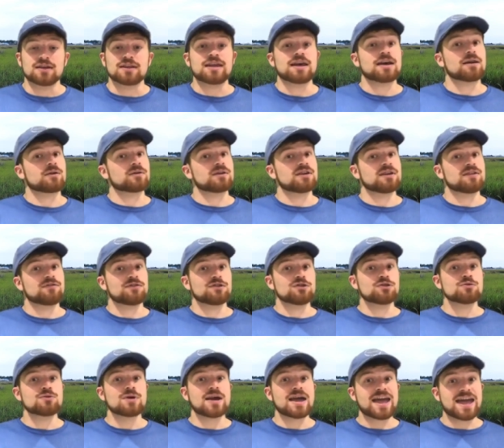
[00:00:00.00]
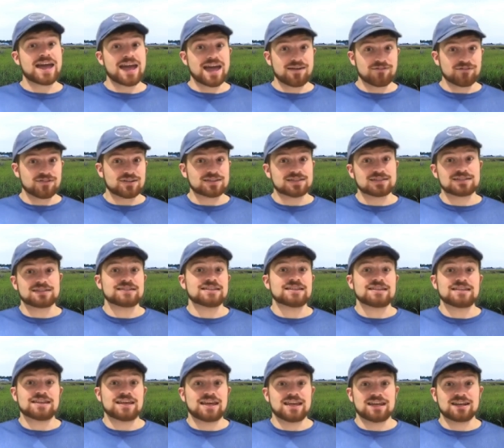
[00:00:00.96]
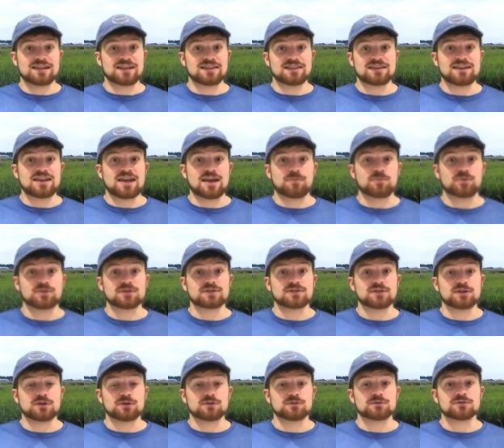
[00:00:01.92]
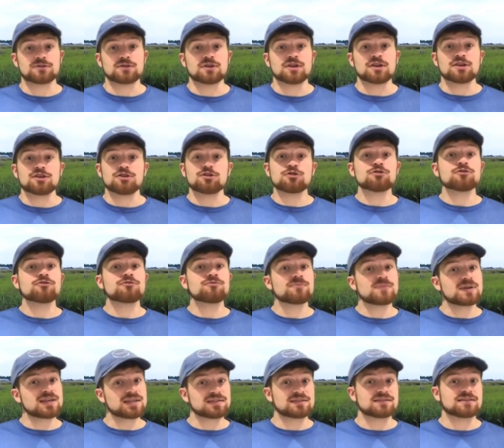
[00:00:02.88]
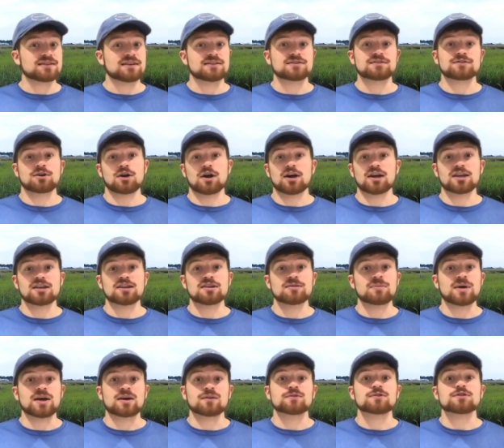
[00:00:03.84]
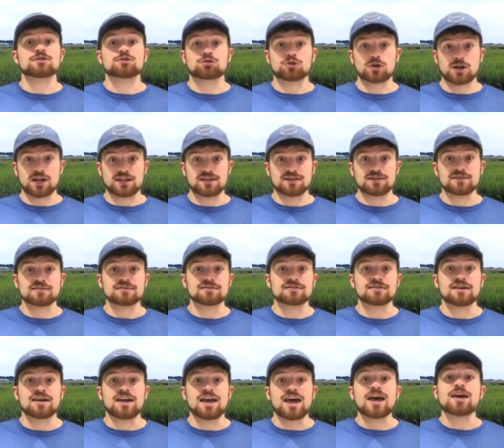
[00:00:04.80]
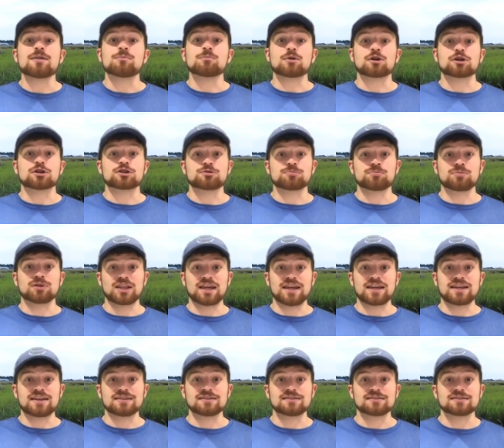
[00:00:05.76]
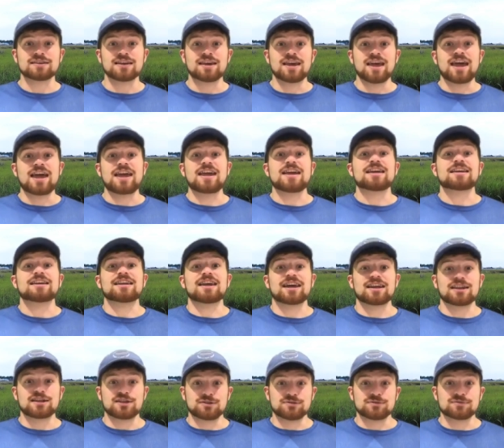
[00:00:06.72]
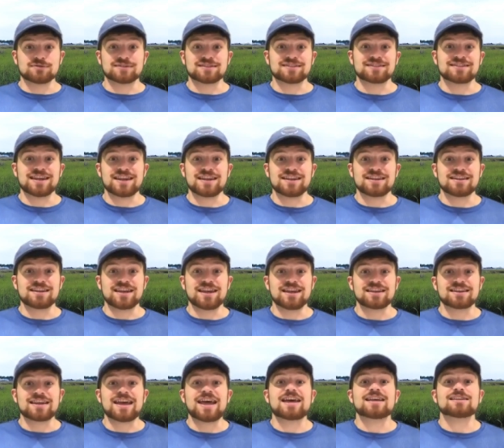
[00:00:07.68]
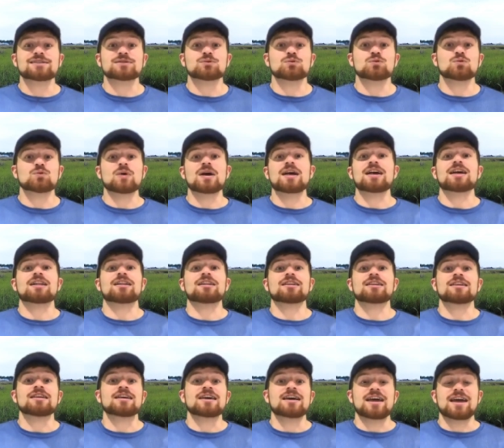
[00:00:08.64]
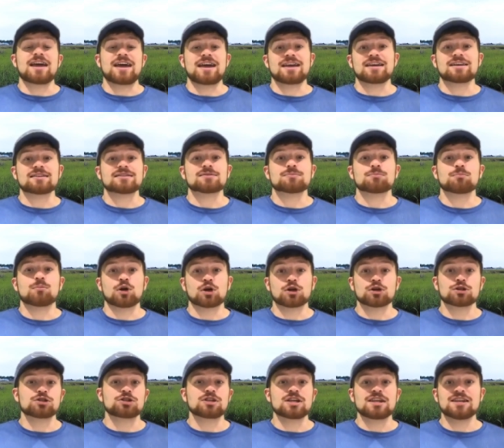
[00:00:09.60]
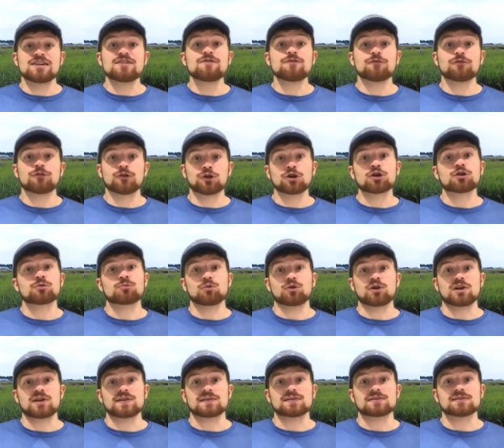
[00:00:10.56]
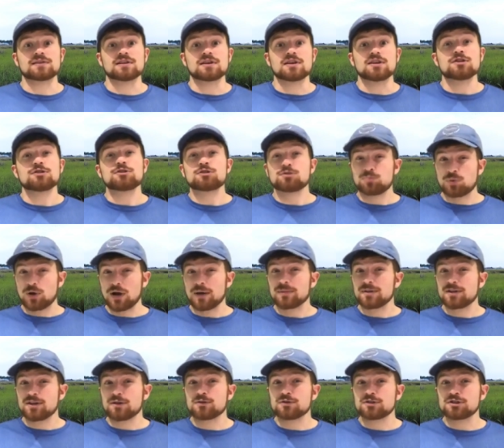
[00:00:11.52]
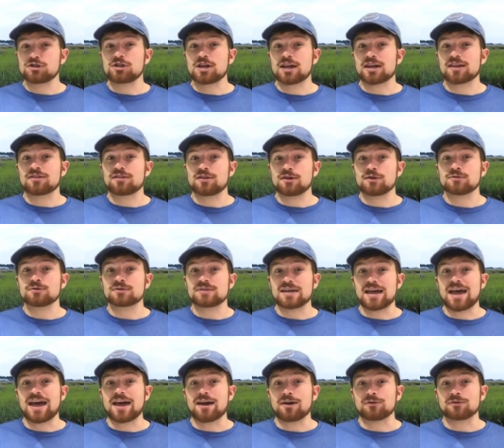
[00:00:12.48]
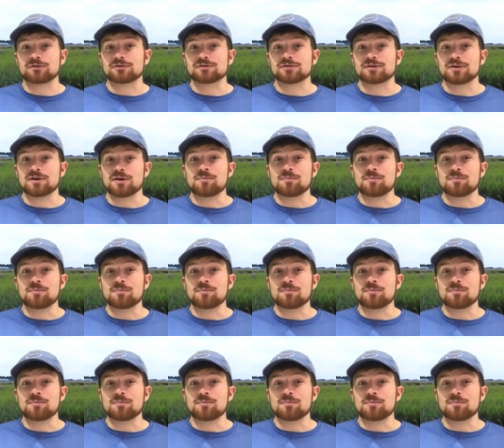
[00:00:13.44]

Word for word: Now, if you haven't seen any of the episodes, you've missed us talking about detritus and marsh plants and how to use a seine net as well as marsh invertebrates. You should probably go and check those out.